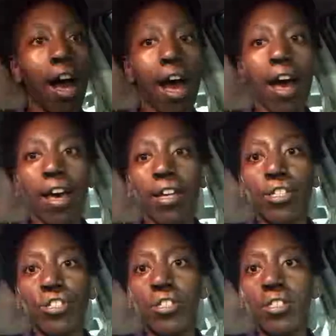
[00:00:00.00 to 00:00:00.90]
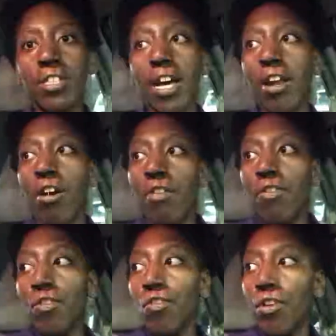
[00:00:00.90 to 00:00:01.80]
I just got
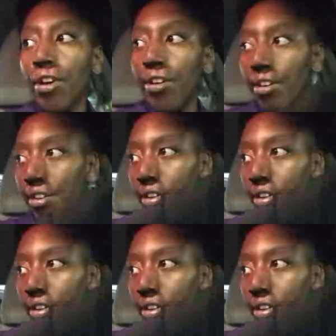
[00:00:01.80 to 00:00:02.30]
off of work.